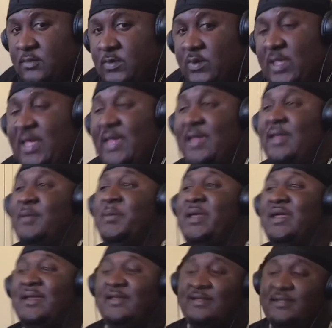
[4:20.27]
Hey
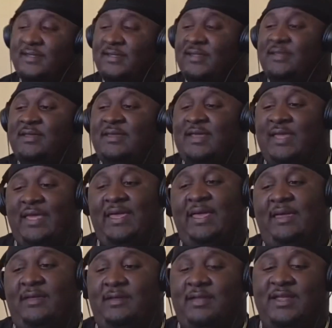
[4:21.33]
man,
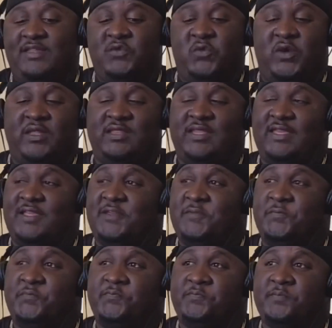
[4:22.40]
hey, it's one thing,
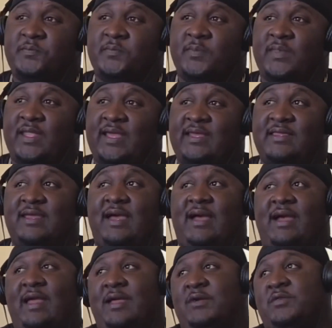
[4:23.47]
I
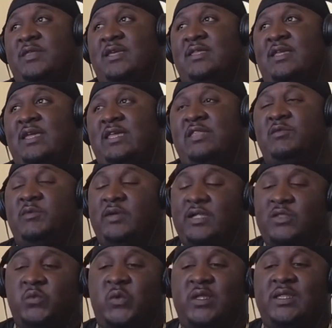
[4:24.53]
ain't gonna say it's easy, but it's
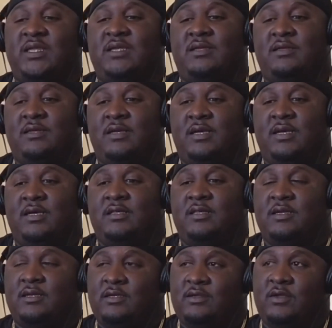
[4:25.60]
one thing
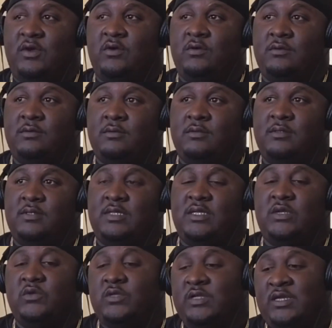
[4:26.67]
to, to
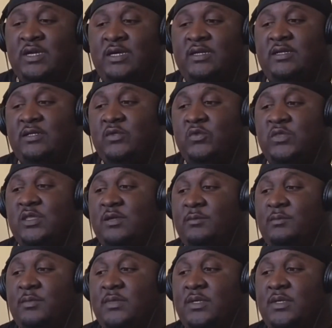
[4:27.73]
use a gun to do something.